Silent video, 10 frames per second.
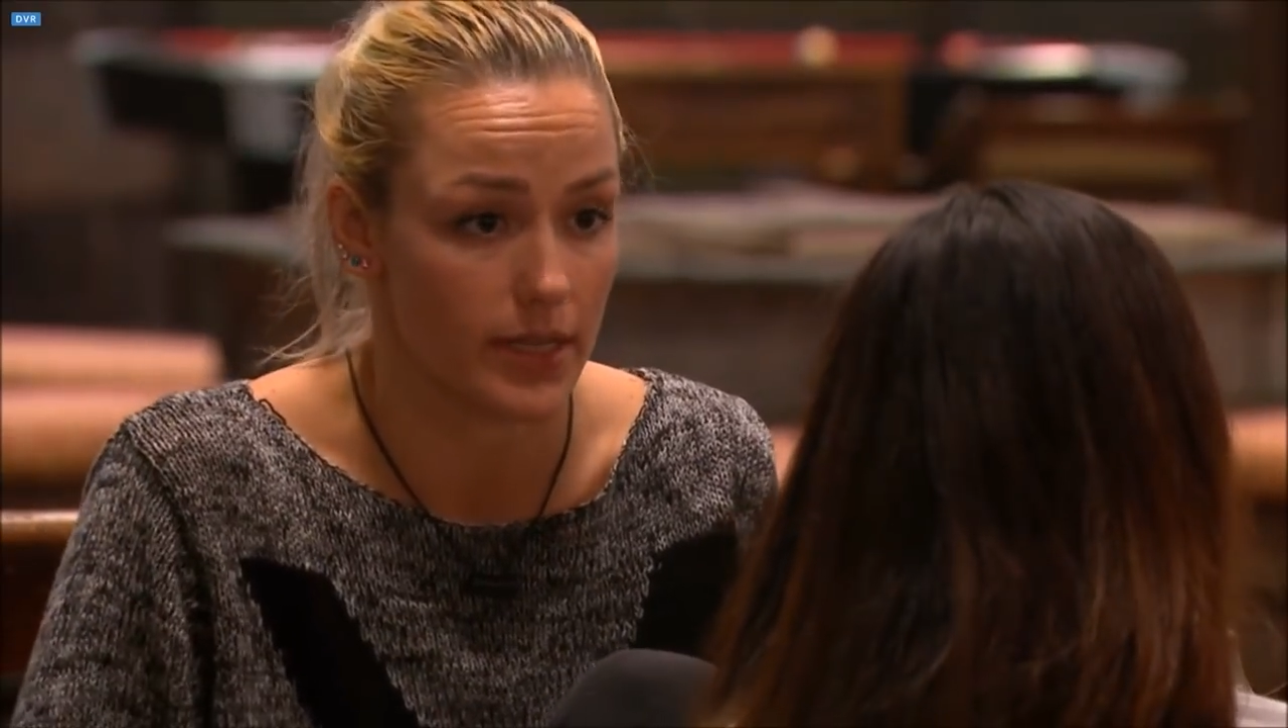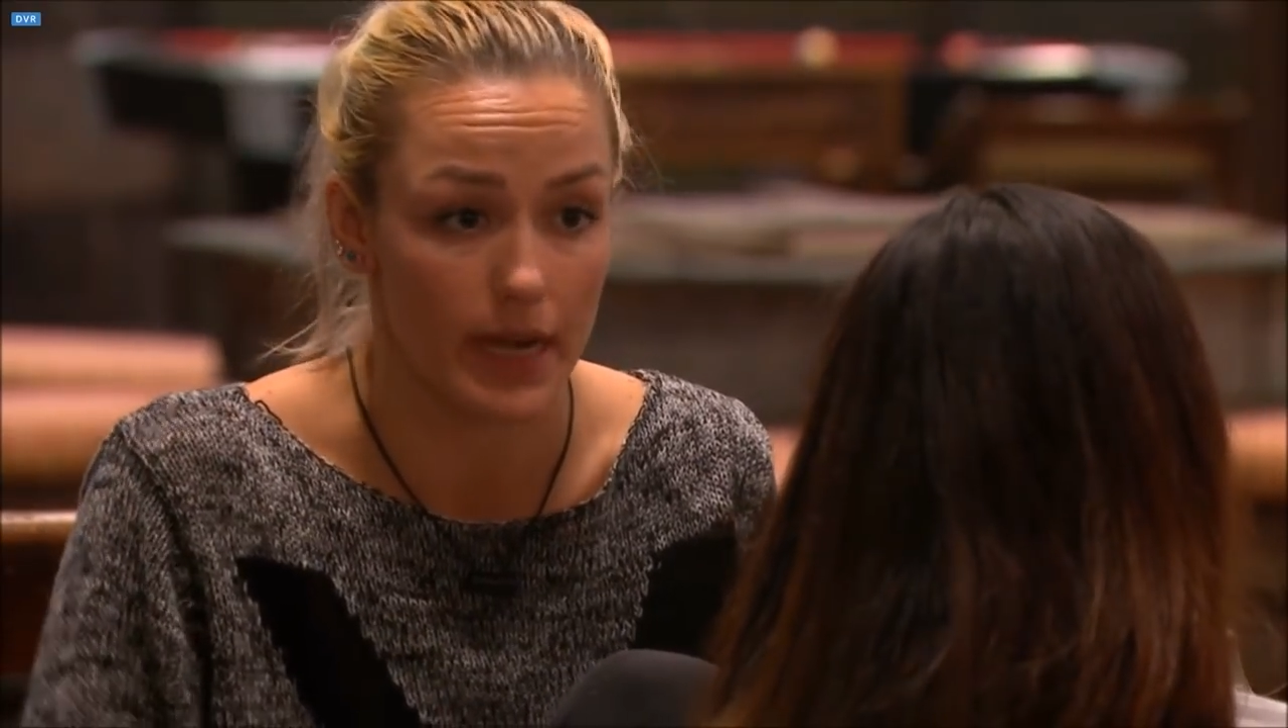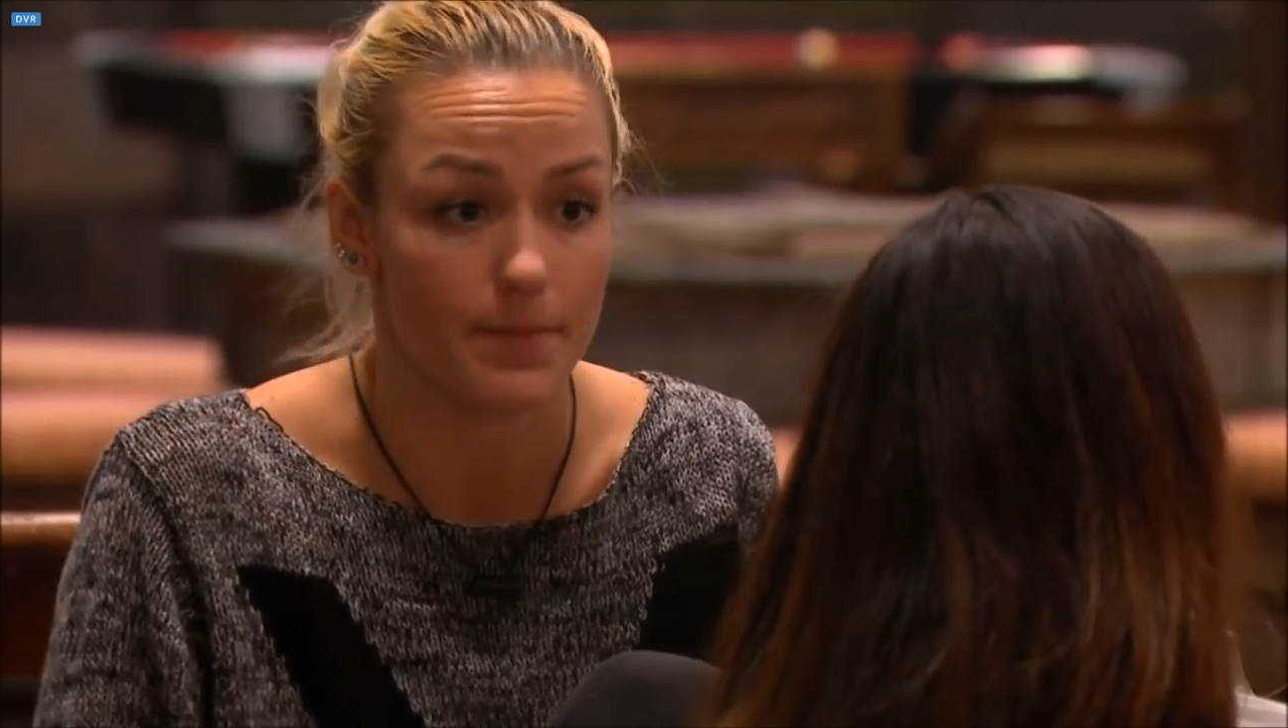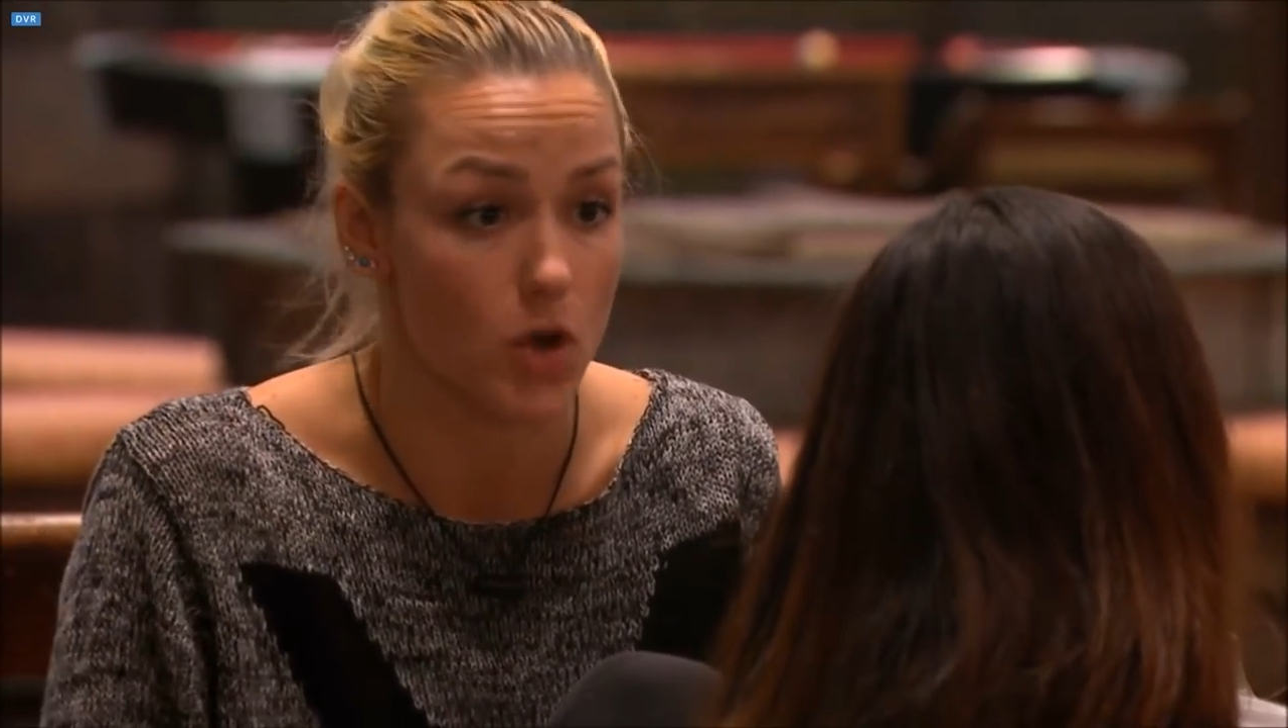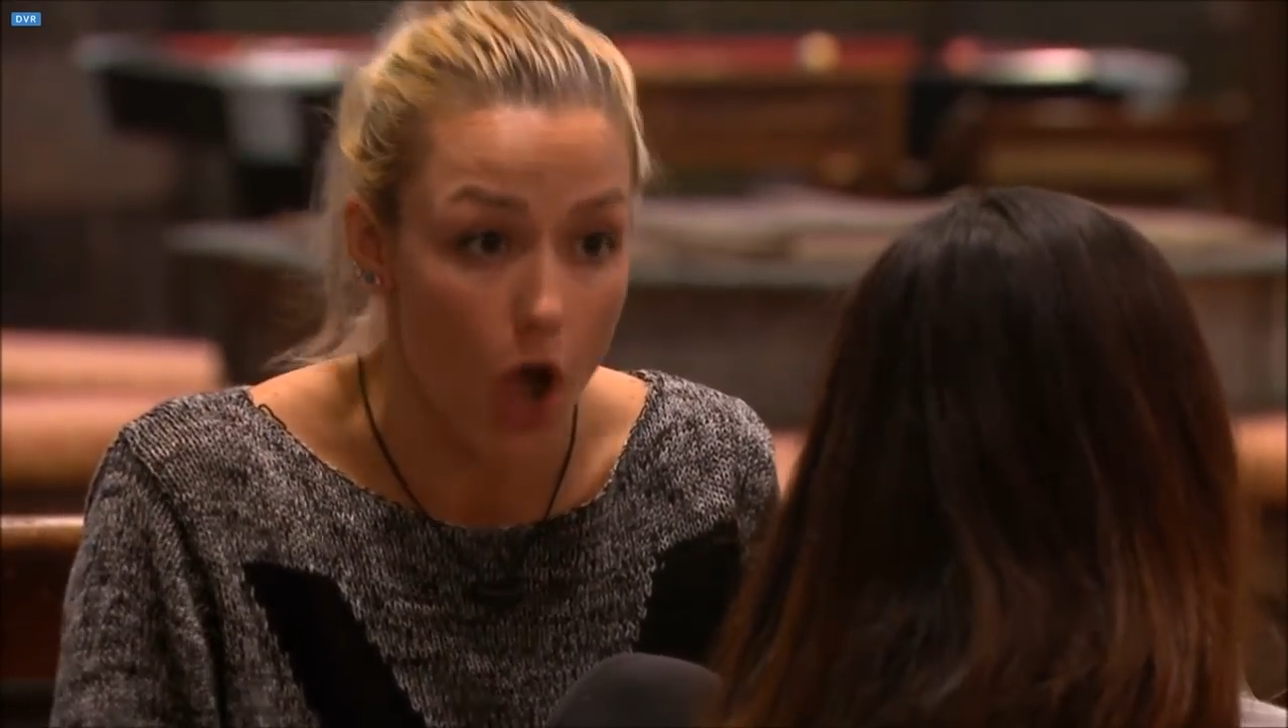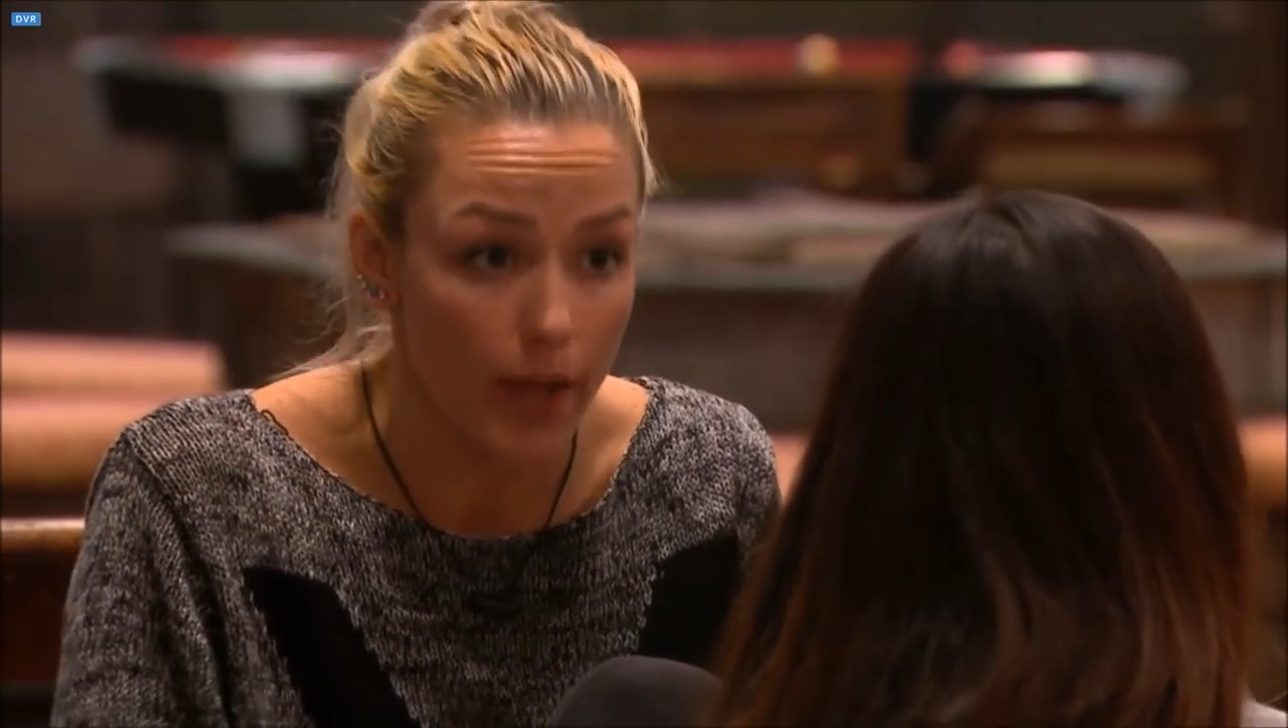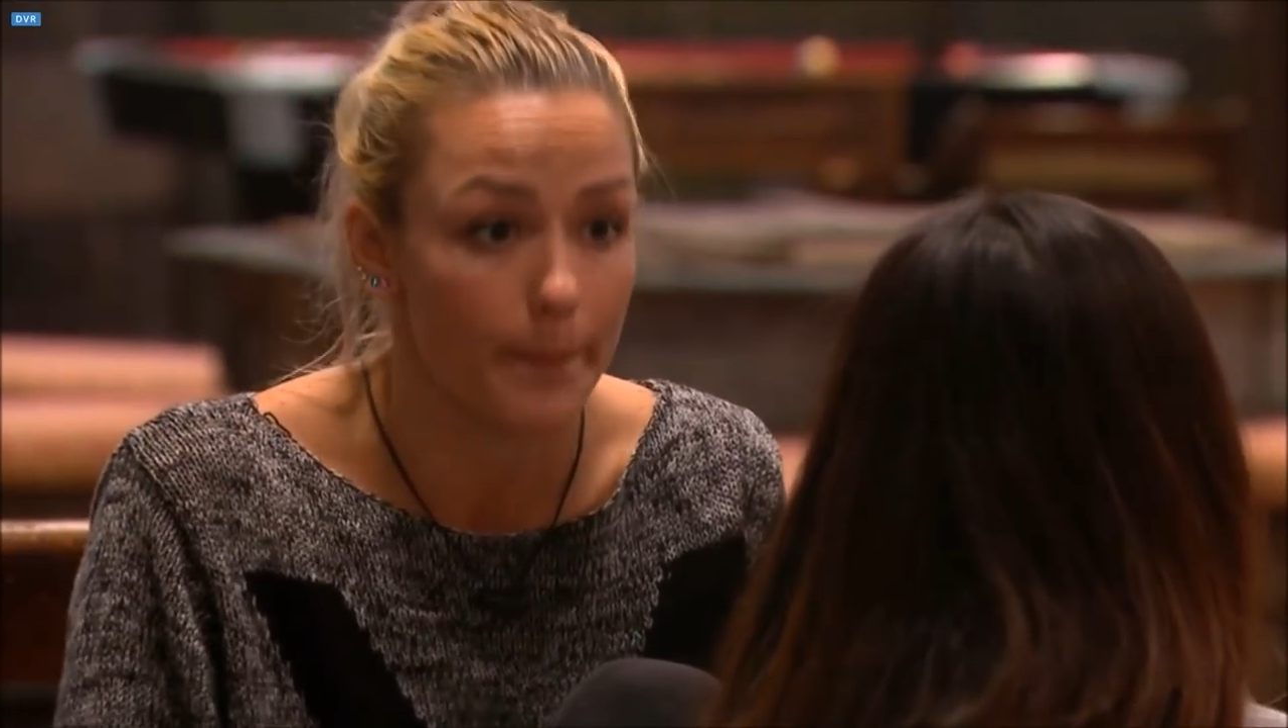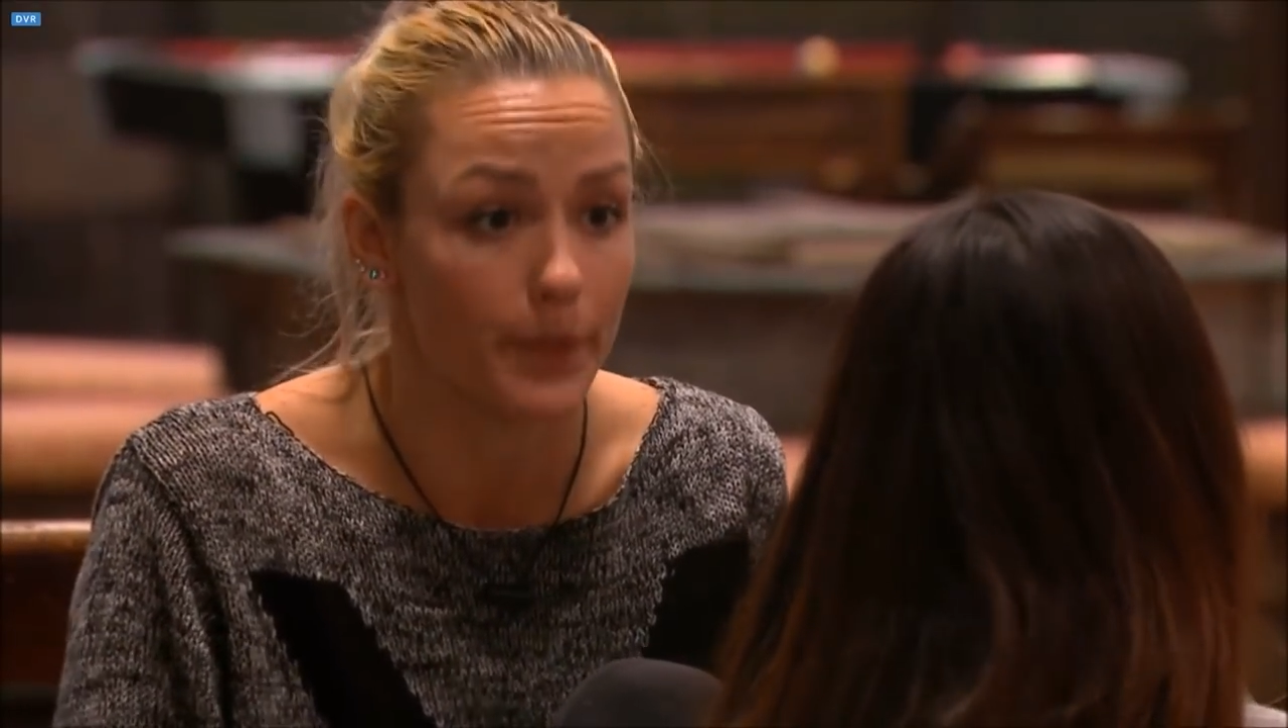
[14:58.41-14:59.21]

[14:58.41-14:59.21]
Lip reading: and I'm not